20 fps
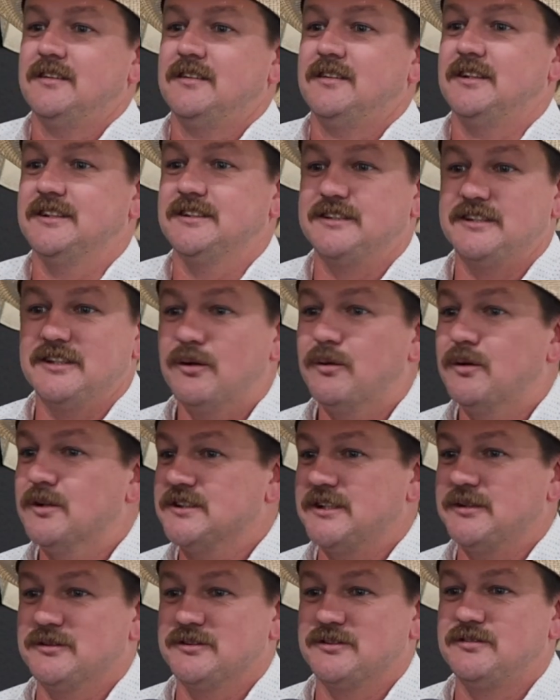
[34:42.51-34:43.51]
His deal
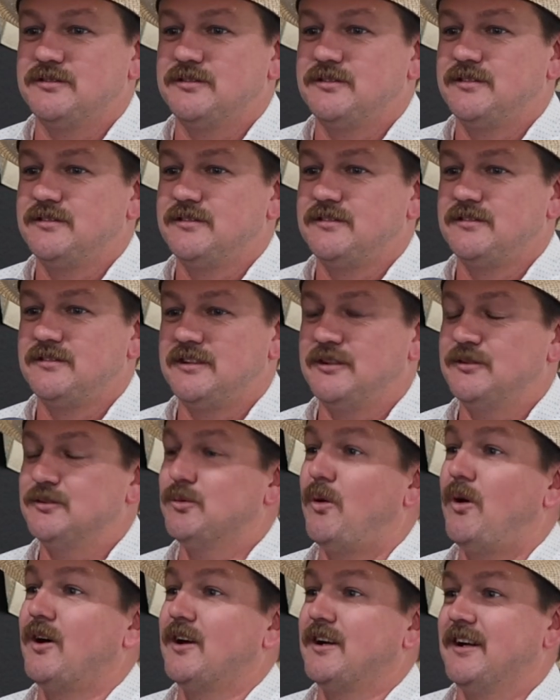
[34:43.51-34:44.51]
was he was
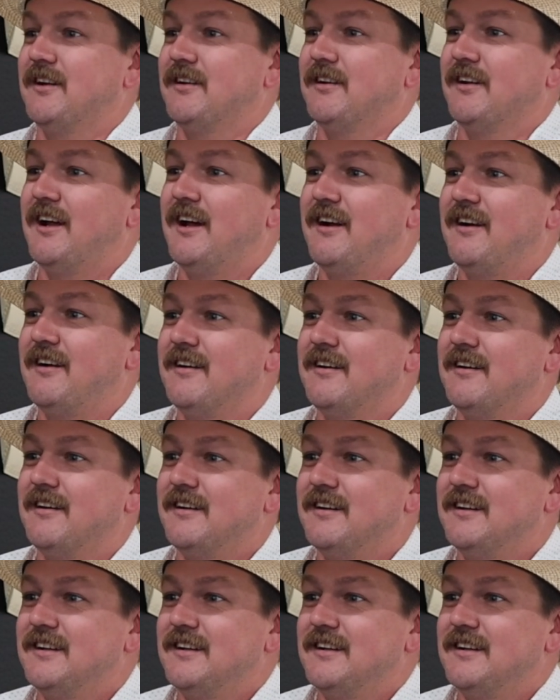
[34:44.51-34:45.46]
walking down the ladder